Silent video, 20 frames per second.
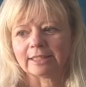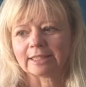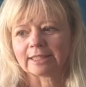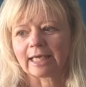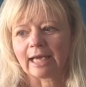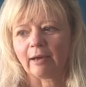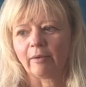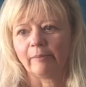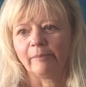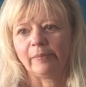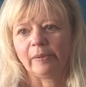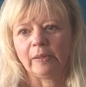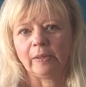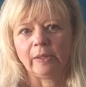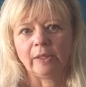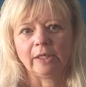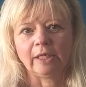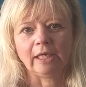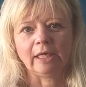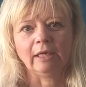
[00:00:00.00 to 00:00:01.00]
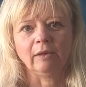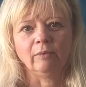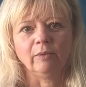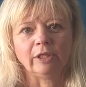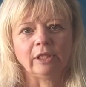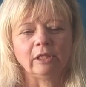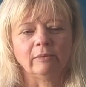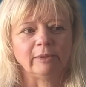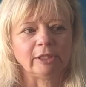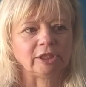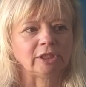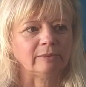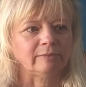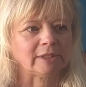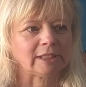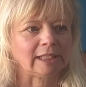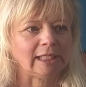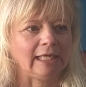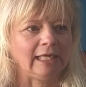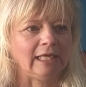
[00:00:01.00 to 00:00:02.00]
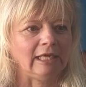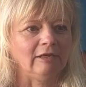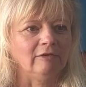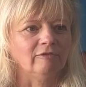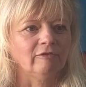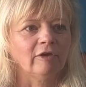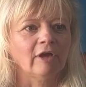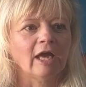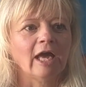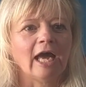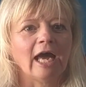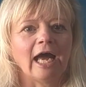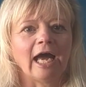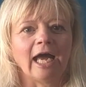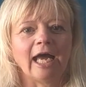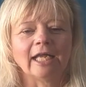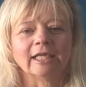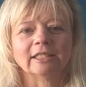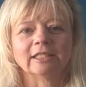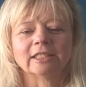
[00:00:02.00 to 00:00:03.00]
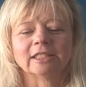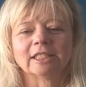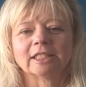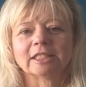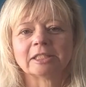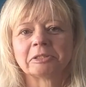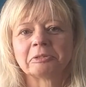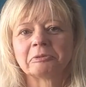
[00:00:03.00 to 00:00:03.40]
Scout Byrdie with the bishop sleeve. And